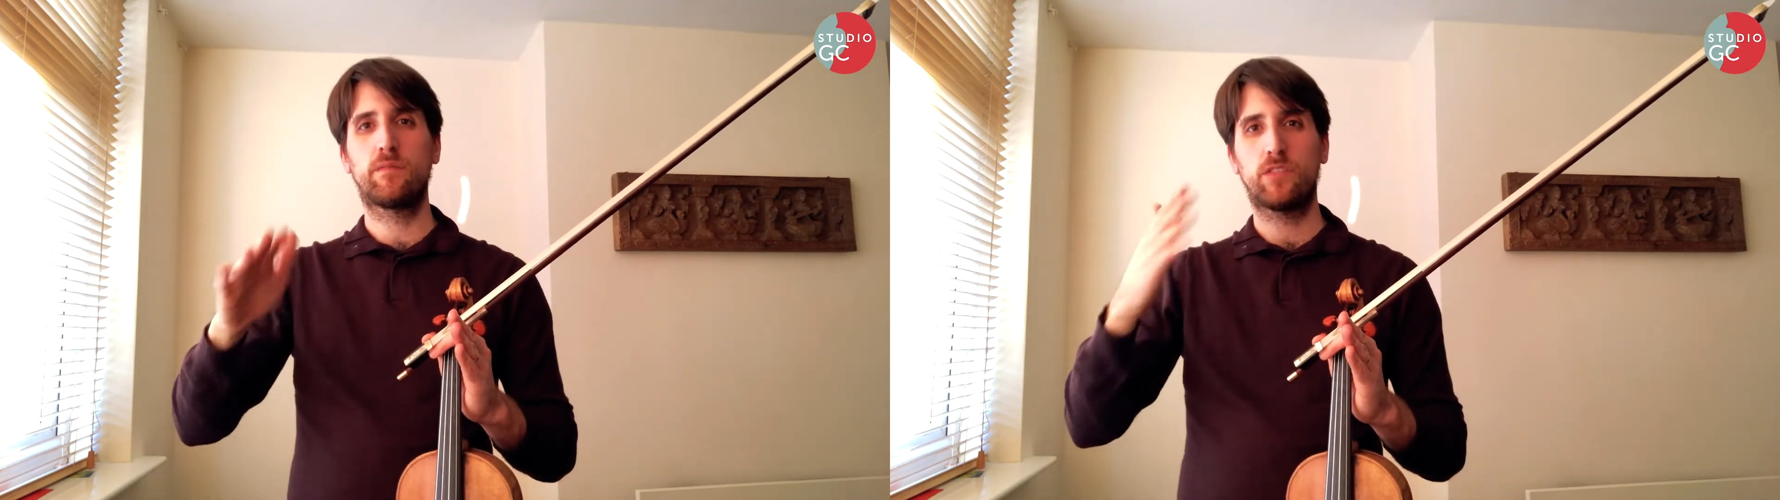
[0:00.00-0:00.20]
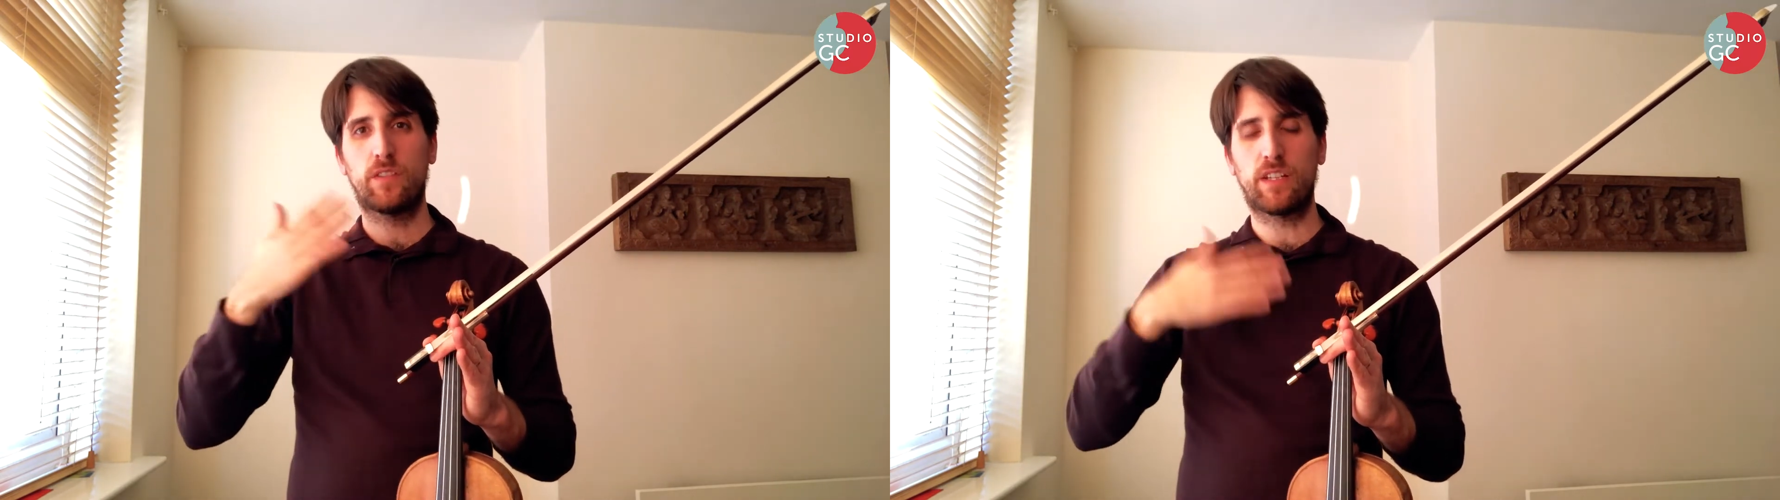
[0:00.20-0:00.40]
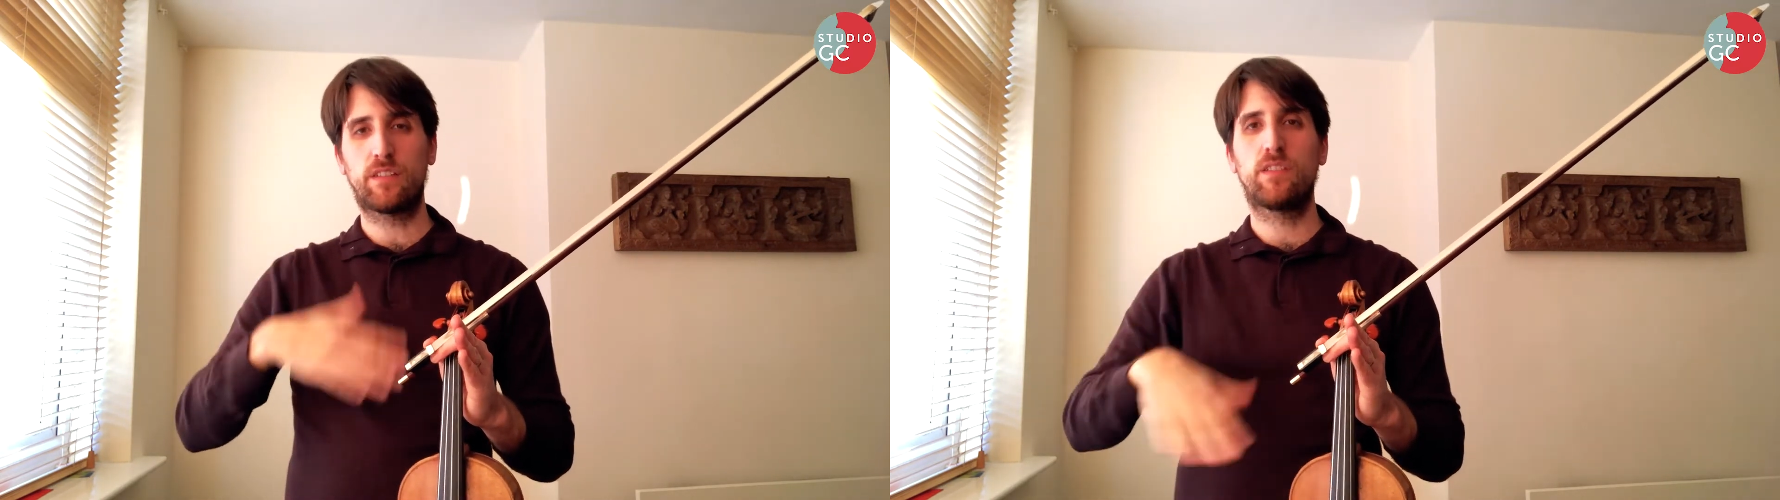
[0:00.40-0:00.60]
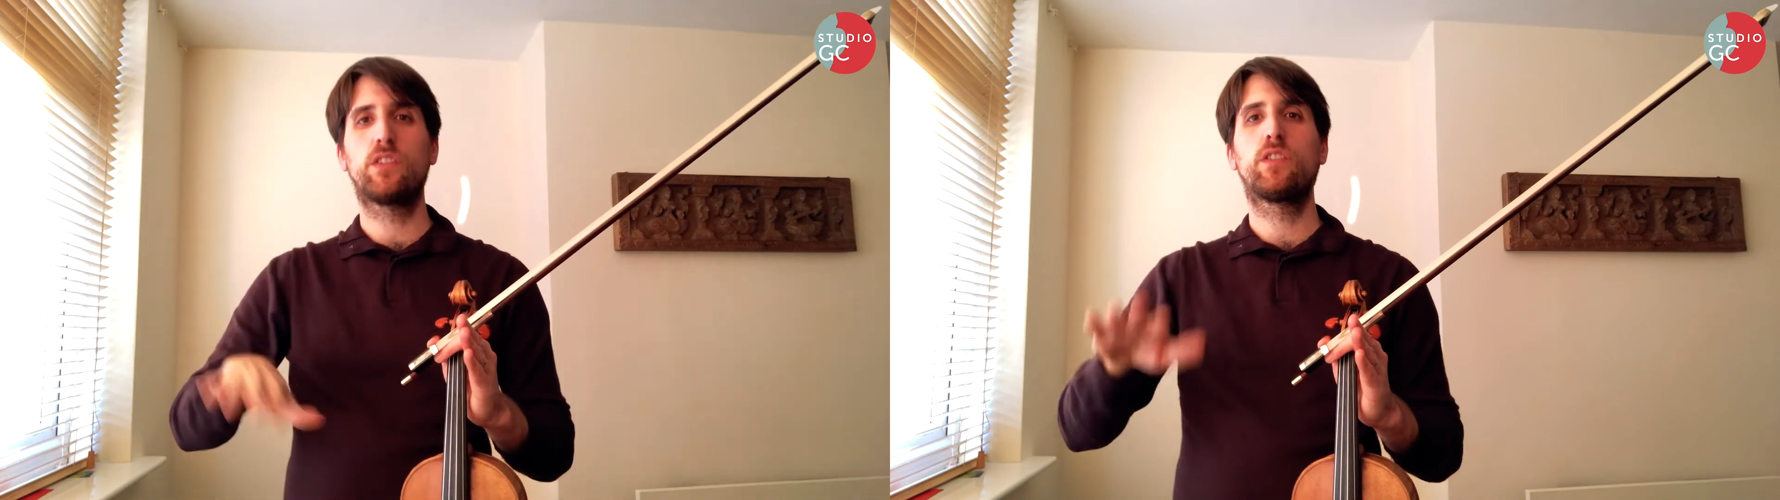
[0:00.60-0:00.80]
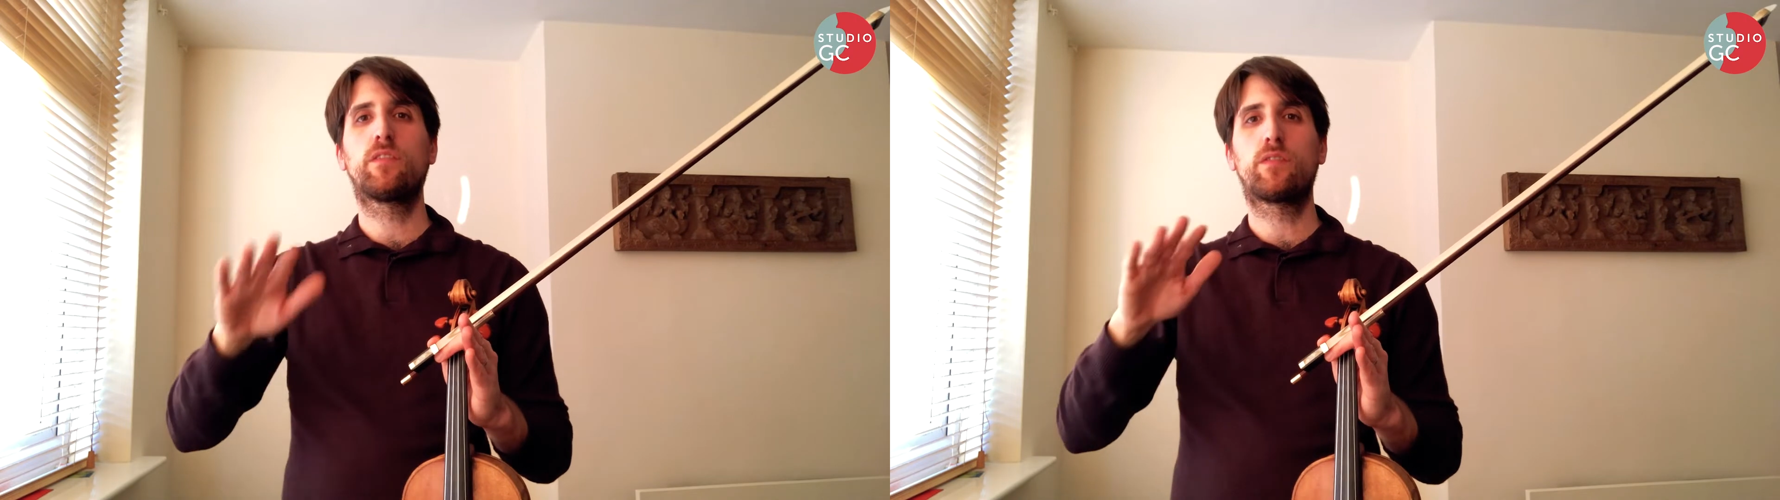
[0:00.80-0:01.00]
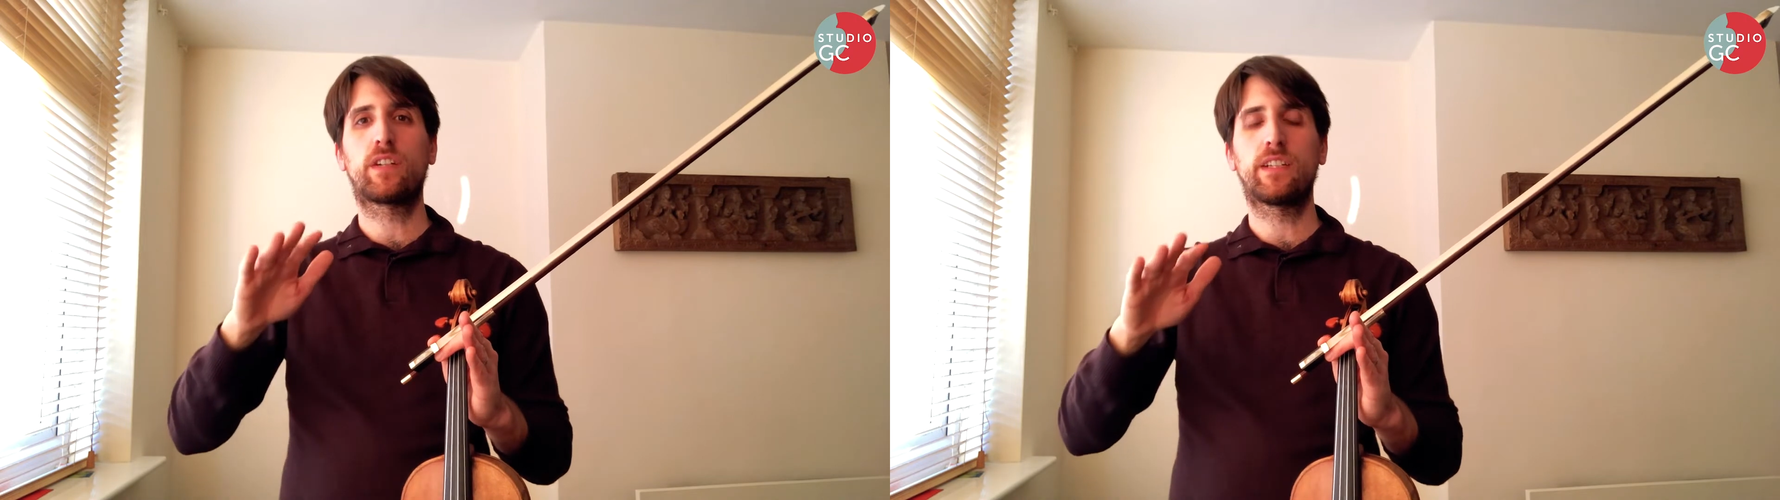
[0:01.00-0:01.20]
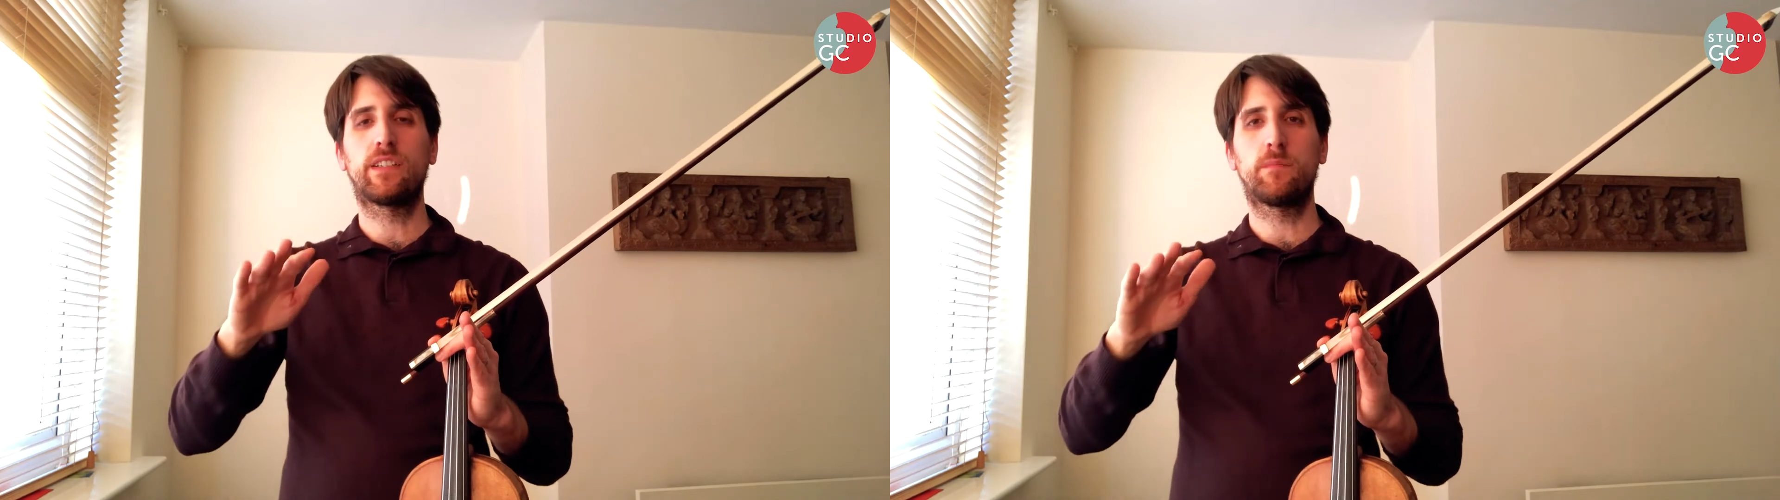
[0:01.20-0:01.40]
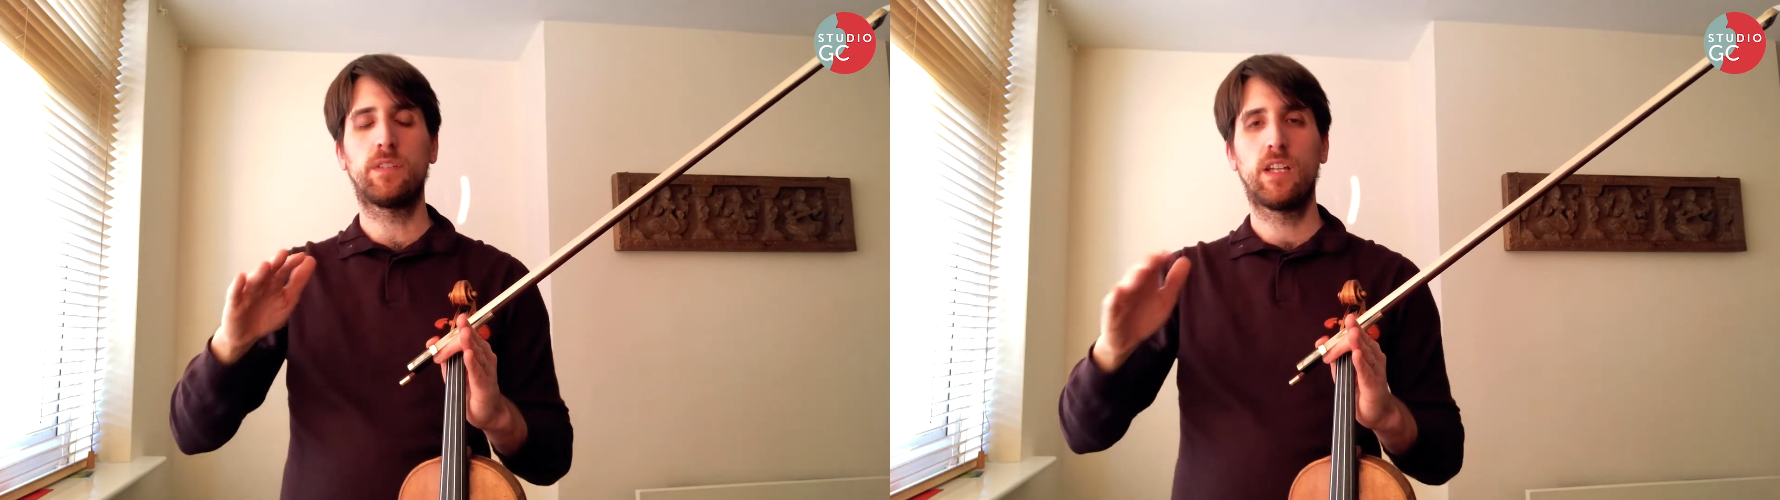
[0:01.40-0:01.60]
so that you don't forget
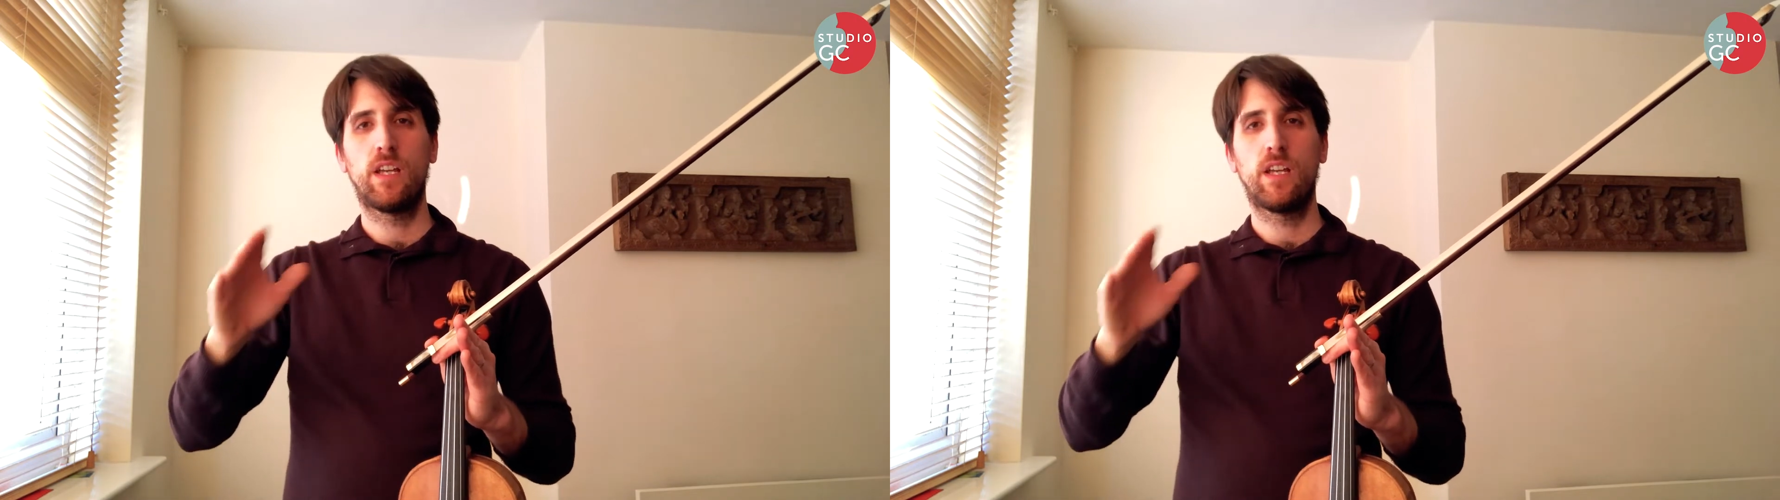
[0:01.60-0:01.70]
them